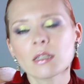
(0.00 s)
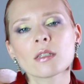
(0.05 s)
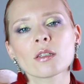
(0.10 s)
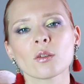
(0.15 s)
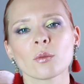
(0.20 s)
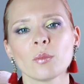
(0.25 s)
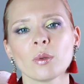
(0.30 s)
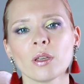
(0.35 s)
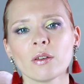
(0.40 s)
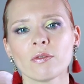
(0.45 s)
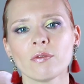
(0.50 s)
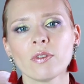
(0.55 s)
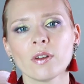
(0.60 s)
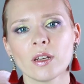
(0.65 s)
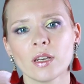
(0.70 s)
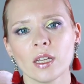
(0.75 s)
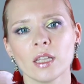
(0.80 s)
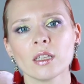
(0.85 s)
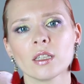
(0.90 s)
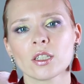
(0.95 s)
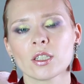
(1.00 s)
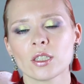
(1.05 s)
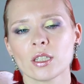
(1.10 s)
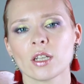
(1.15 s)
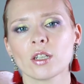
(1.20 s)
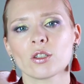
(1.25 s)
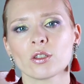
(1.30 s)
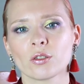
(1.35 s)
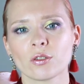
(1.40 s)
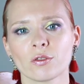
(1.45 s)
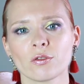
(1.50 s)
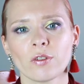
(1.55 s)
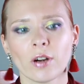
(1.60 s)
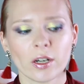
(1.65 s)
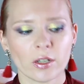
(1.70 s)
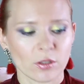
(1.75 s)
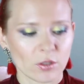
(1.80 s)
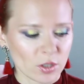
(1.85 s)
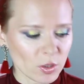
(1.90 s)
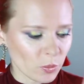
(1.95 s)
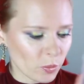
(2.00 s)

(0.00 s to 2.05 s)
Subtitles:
to be vanilla-centric fragrance,